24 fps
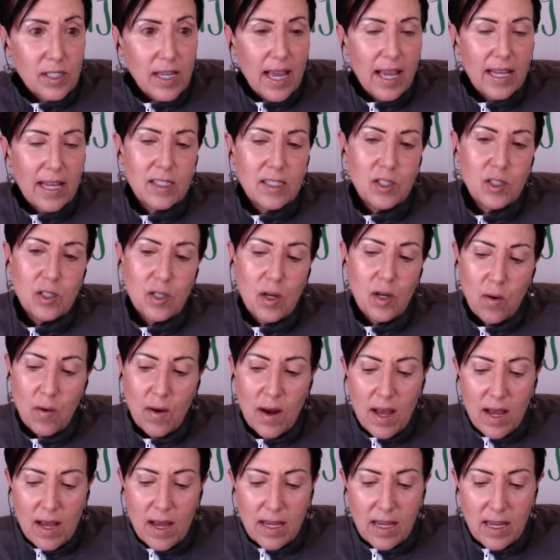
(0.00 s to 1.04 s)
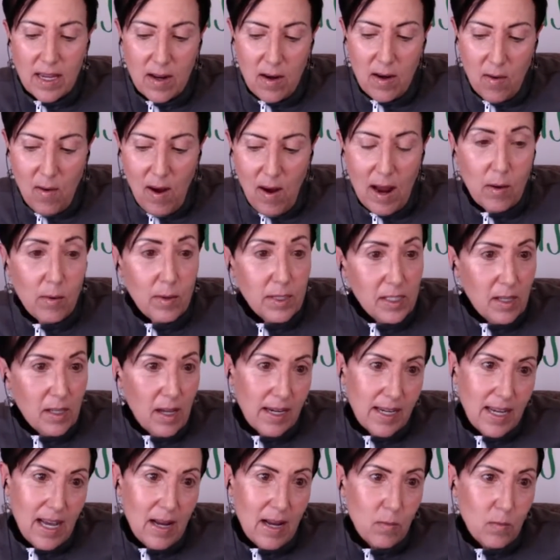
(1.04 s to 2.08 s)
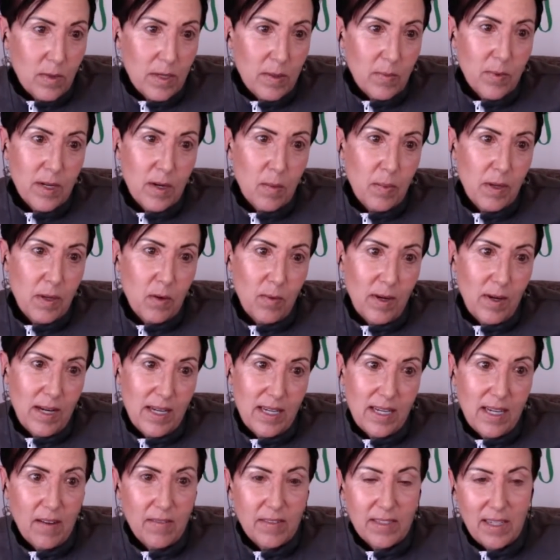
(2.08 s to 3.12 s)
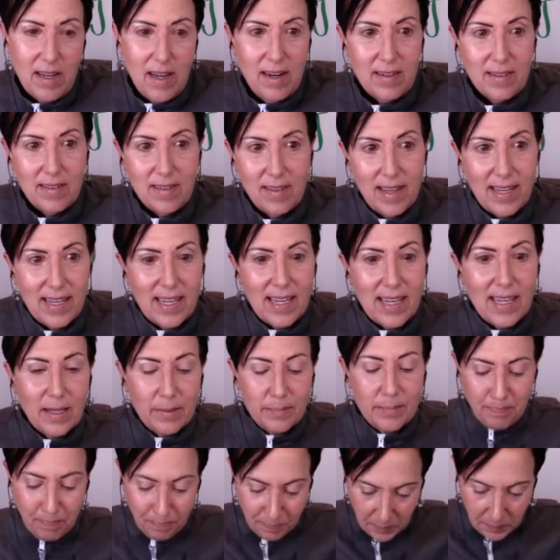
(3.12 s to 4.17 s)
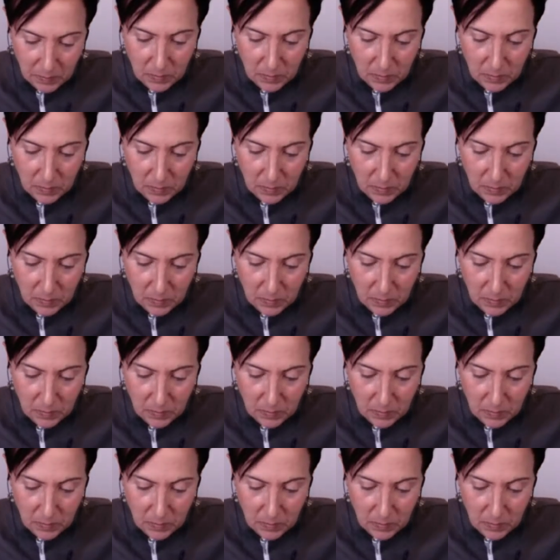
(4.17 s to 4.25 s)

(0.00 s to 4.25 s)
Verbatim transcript: And so, I always thought, God, wouldn't it be great to have a doctor like him?